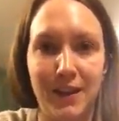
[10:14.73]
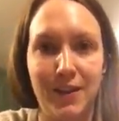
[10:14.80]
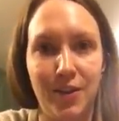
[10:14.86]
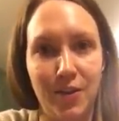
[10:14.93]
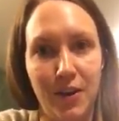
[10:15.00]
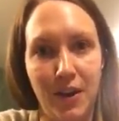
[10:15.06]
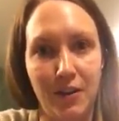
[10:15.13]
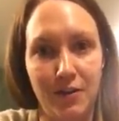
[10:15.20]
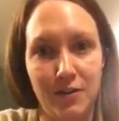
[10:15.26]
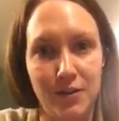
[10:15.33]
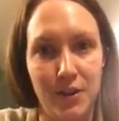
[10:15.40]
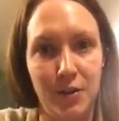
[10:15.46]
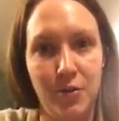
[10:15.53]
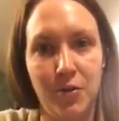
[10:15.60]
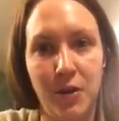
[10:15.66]
your nails,
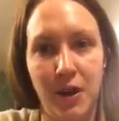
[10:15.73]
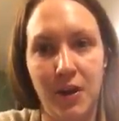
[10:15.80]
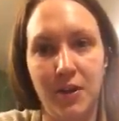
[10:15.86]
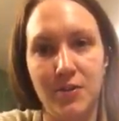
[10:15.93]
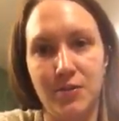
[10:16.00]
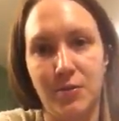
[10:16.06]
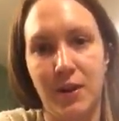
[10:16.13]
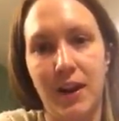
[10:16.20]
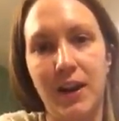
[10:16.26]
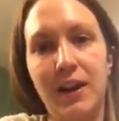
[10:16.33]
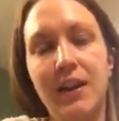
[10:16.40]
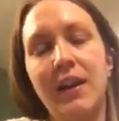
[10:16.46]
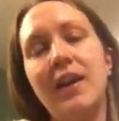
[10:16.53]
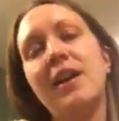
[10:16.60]
like who cares, right?